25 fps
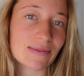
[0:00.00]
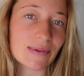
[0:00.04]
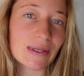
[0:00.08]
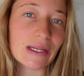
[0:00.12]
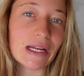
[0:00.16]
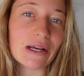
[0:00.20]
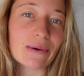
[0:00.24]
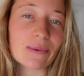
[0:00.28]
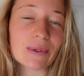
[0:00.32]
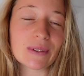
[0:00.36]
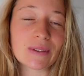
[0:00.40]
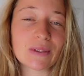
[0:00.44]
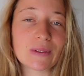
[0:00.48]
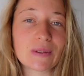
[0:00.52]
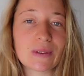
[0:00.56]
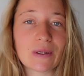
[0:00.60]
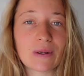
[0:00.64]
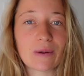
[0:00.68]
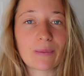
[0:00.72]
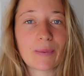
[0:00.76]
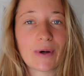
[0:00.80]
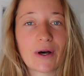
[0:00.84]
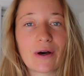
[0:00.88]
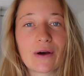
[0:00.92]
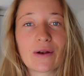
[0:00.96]
video I want to talk
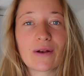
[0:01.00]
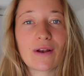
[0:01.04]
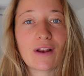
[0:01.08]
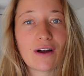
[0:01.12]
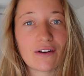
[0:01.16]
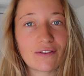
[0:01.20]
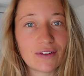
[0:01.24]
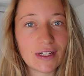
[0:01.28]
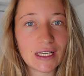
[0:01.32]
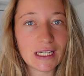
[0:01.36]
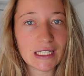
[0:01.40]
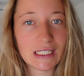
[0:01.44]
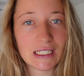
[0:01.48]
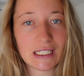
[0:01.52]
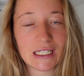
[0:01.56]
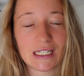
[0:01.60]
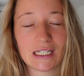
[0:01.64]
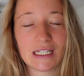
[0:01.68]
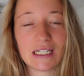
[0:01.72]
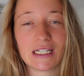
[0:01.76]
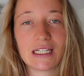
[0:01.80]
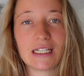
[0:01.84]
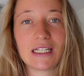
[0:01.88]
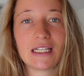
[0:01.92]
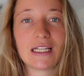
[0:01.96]
about love
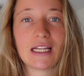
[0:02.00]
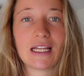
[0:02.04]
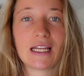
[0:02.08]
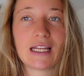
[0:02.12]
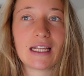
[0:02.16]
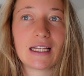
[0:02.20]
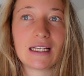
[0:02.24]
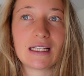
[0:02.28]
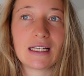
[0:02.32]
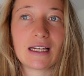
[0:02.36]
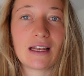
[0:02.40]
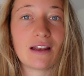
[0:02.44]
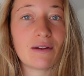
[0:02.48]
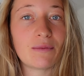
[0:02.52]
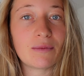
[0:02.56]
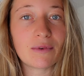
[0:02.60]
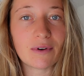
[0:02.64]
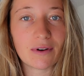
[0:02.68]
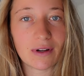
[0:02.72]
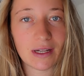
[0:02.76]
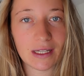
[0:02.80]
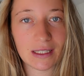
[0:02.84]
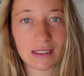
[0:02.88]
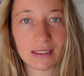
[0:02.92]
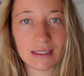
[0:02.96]
addiction and
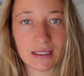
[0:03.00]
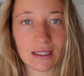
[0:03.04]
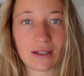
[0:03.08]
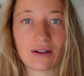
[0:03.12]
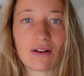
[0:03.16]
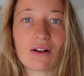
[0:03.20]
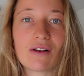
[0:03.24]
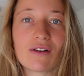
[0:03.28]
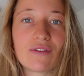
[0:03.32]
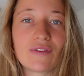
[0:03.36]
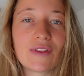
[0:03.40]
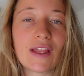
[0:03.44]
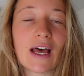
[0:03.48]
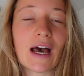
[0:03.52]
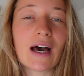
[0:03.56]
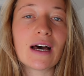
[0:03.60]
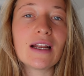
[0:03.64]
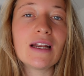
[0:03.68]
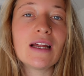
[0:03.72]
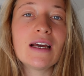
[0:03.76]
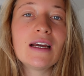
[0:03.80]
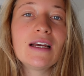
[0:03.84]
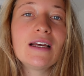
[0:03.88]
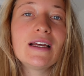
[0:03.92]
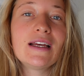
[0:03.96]
limerence and all of
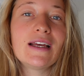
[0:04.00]
that